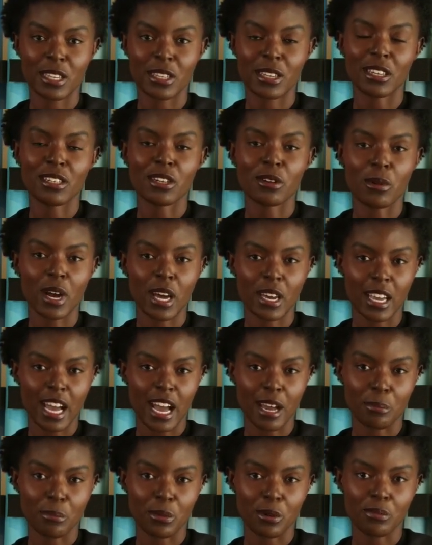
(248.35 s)
It's about
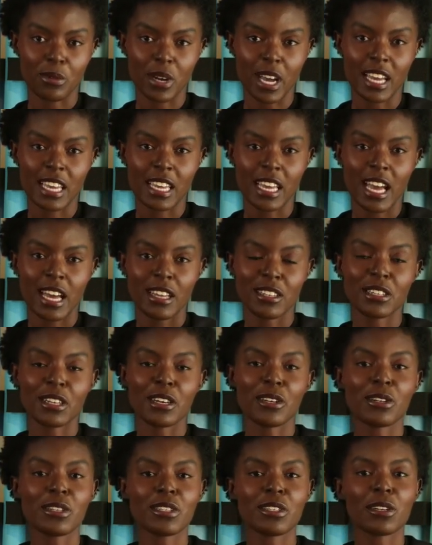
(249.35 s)
amplifying
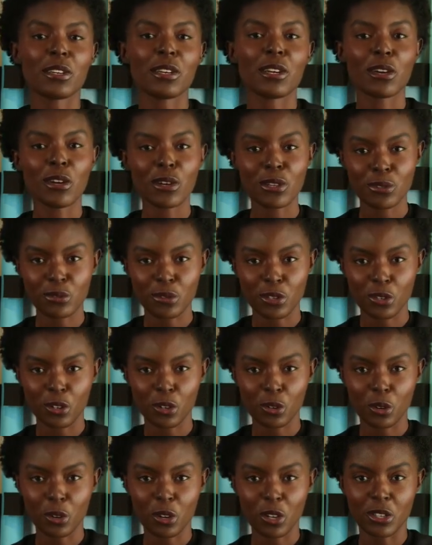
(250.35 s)
essence, the
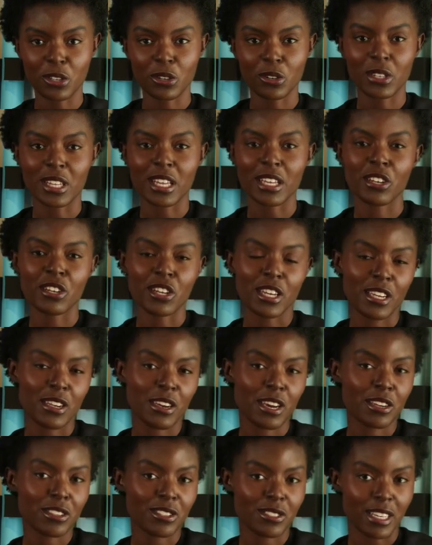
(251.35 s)
core unique
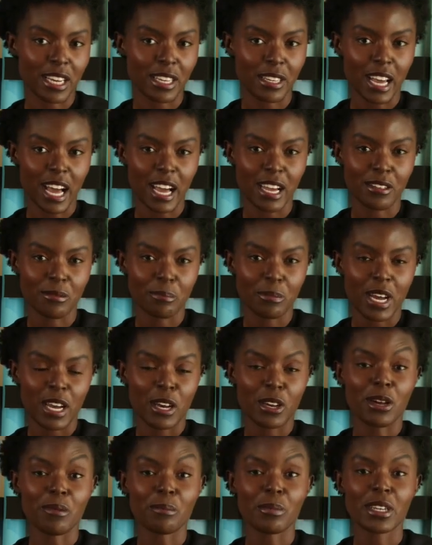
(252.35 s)
genius that lies
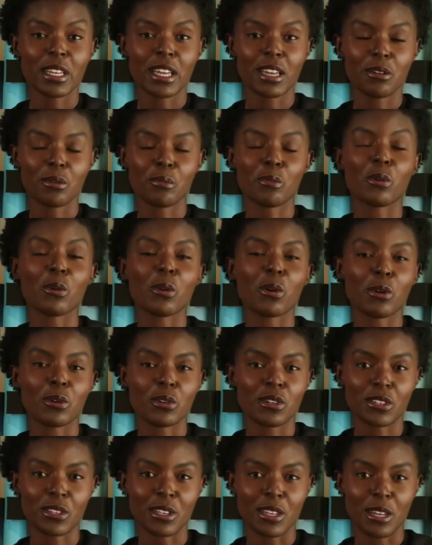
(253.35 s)
buried beneath
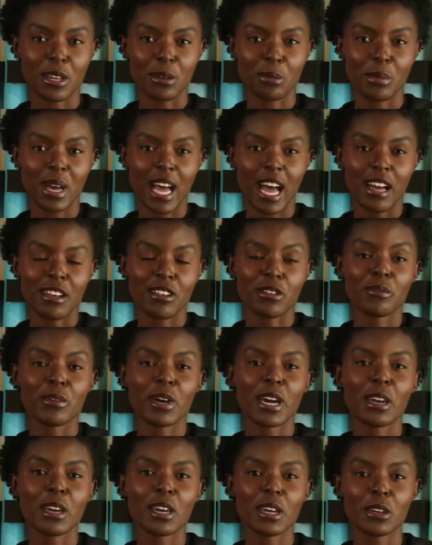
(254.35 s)
rules, past
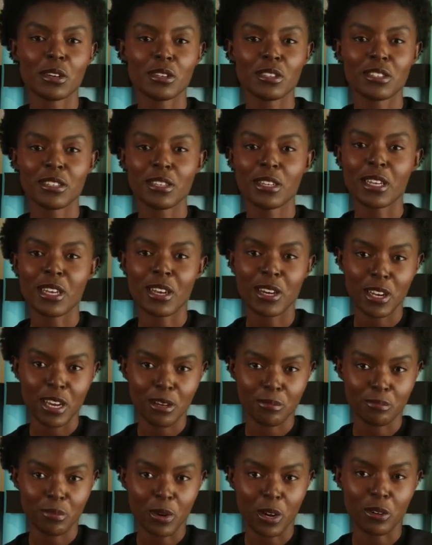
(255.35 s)
failures,
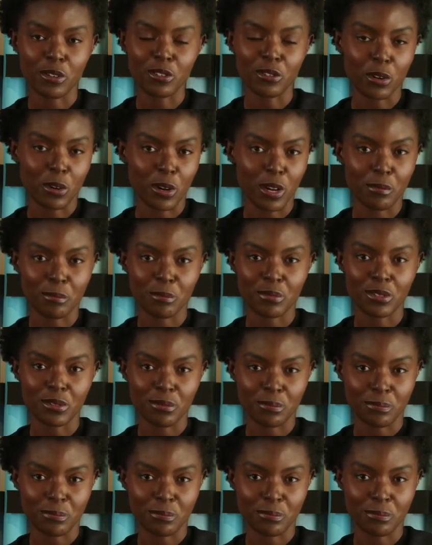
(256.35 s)
and false norms.